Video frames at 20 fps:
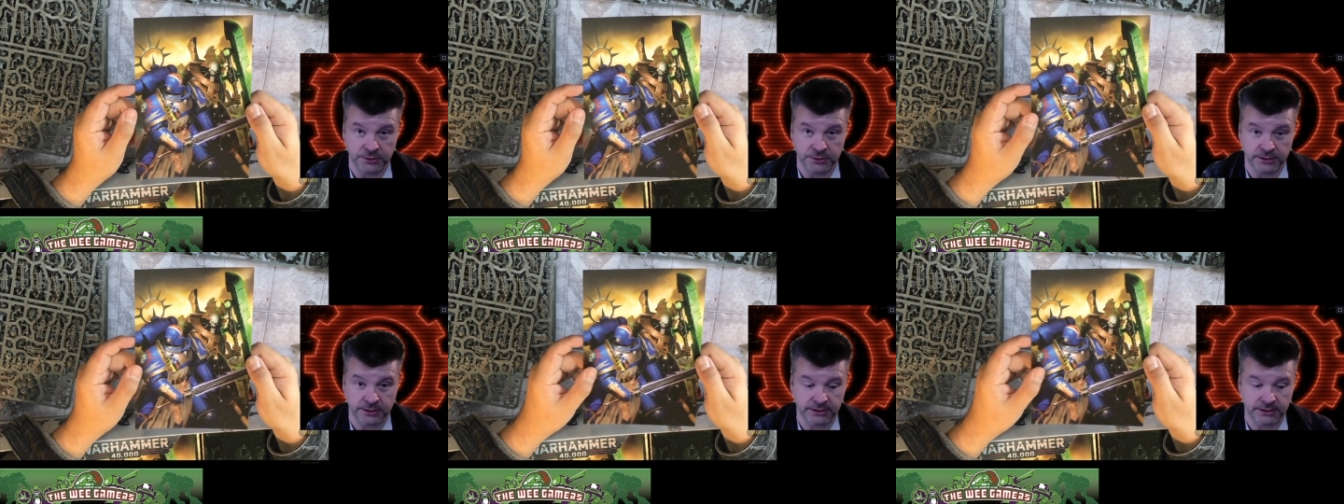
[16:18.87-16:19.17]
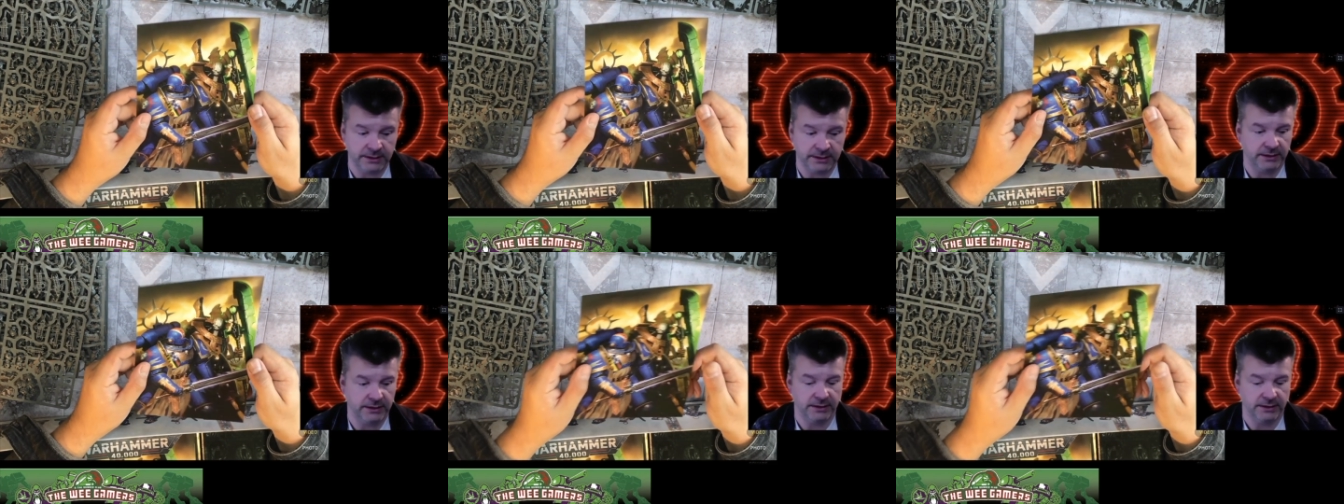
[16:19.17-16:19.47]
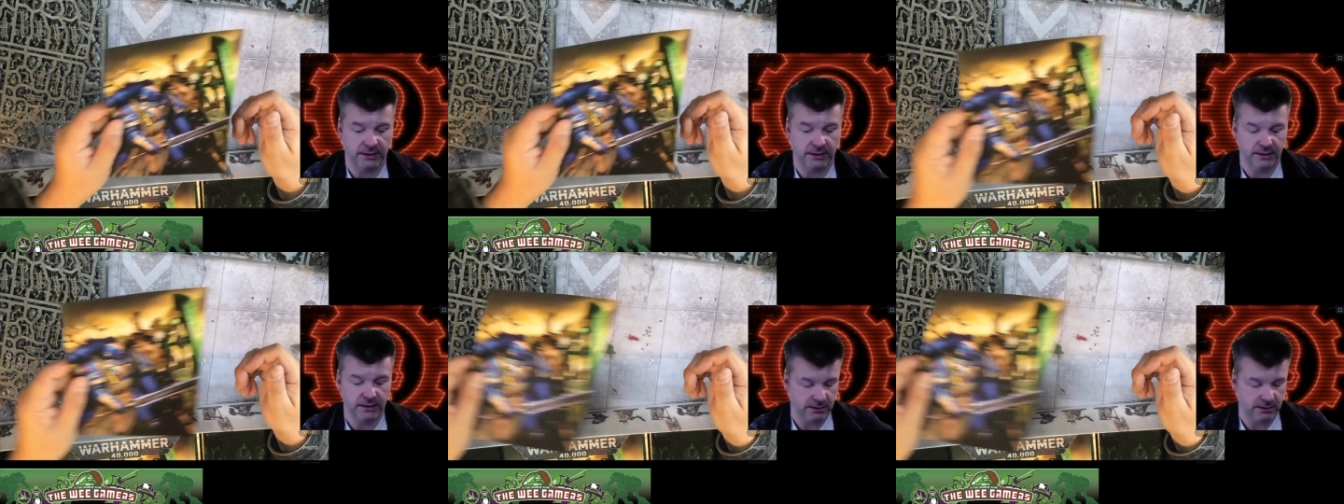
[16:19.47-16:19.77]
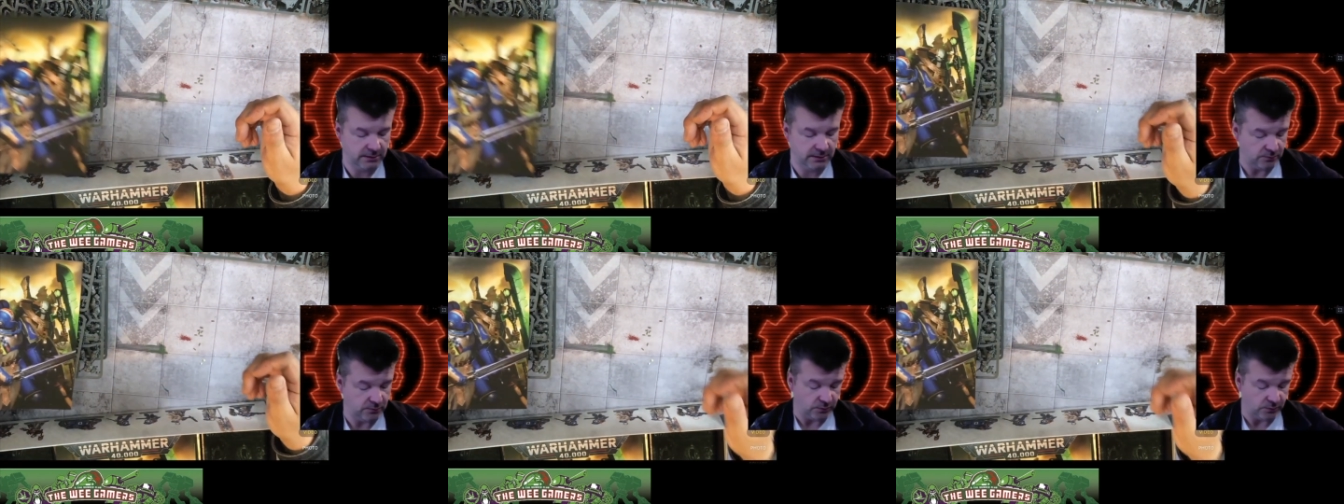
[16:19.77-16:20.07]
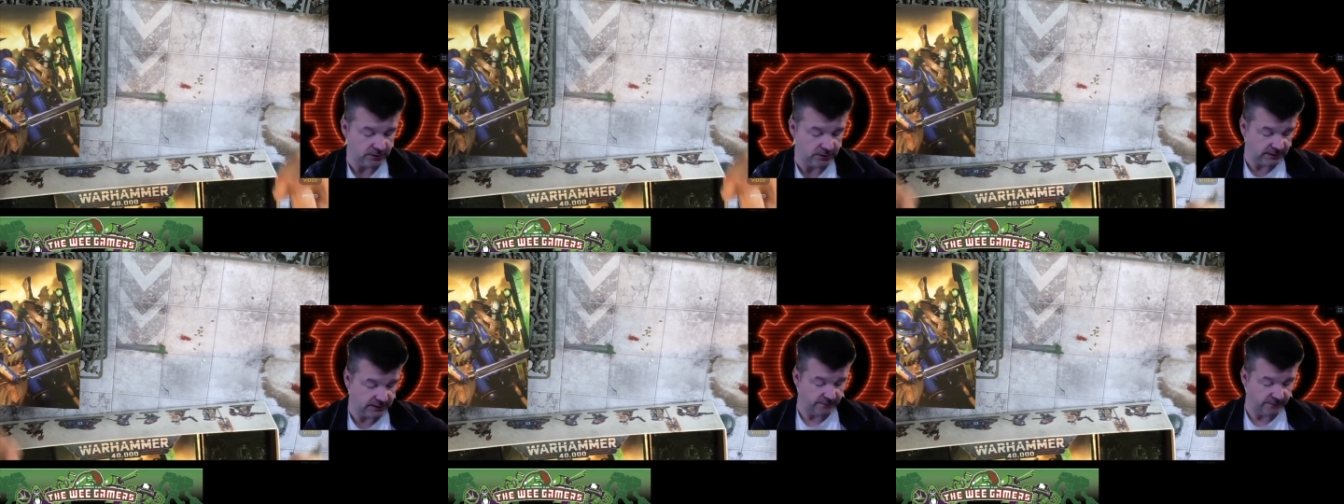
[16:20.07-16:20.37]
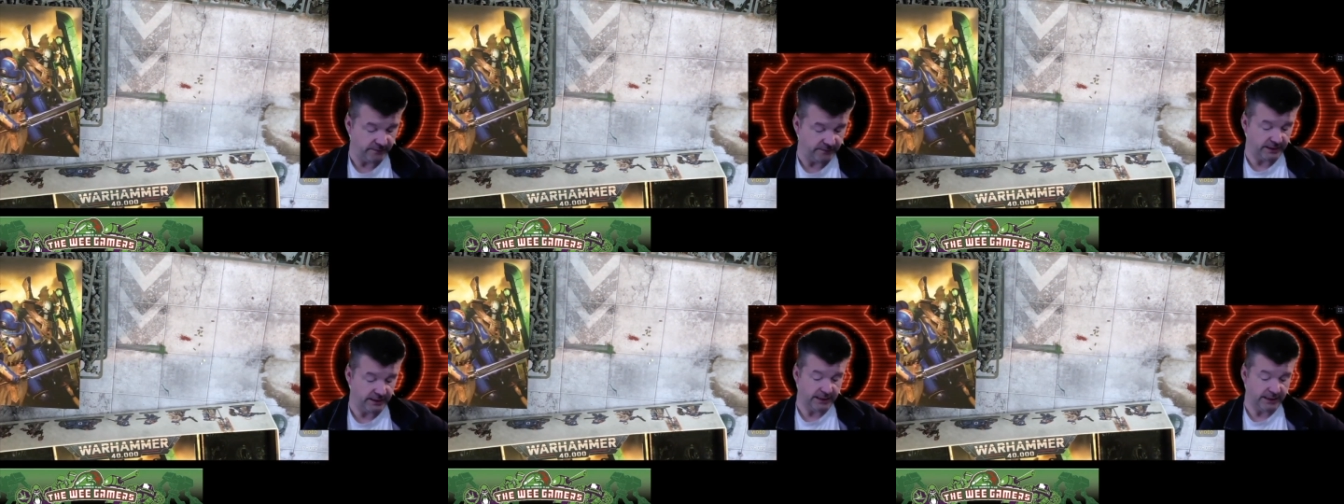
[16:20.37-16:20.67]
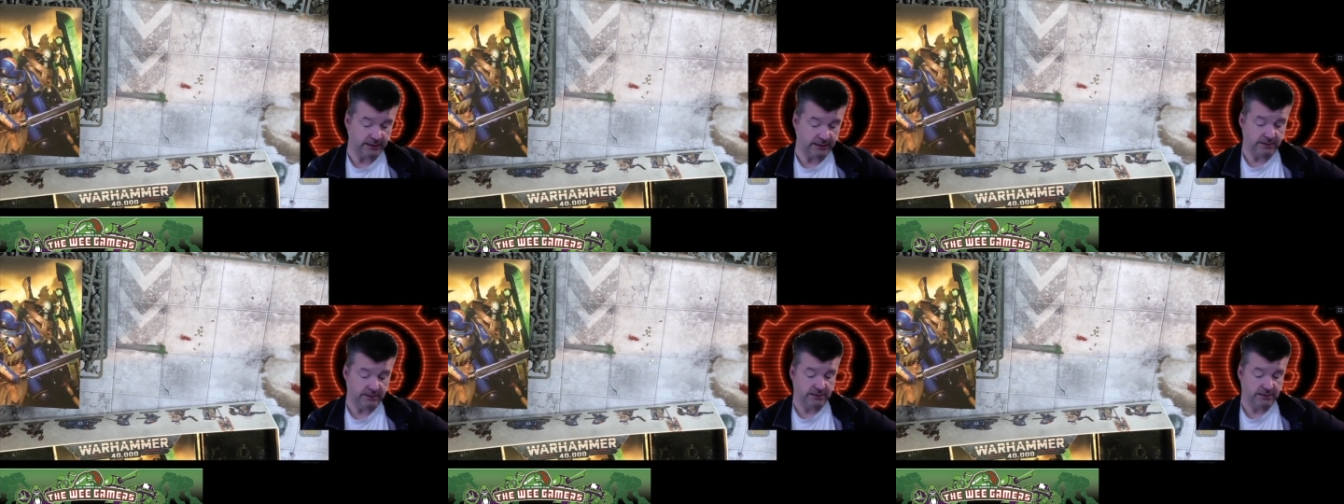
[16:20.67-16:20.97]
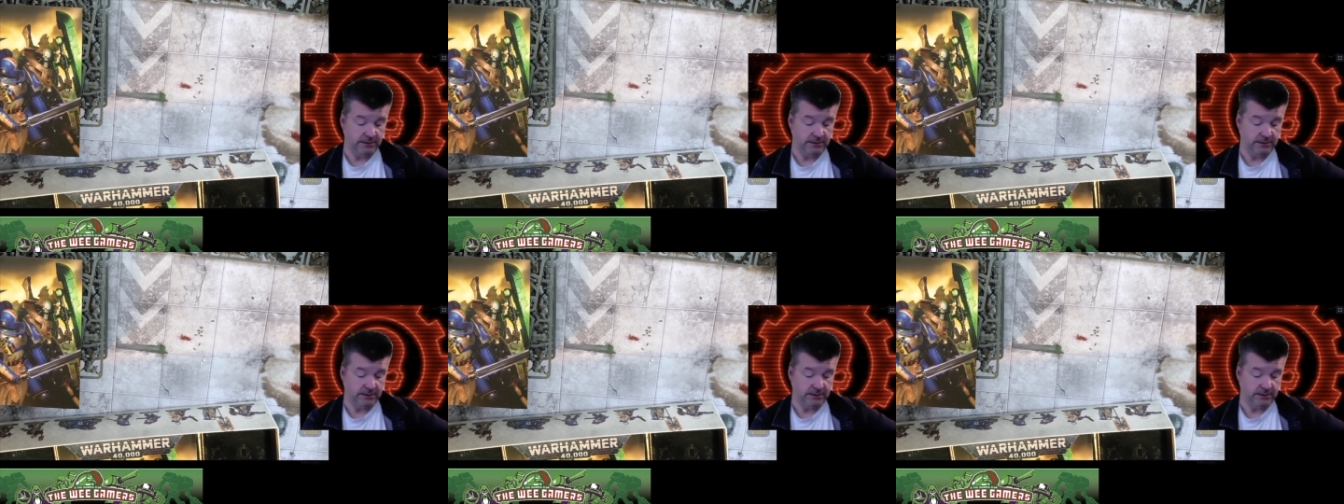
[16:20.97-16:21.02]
didn't they? Wonder if they forget.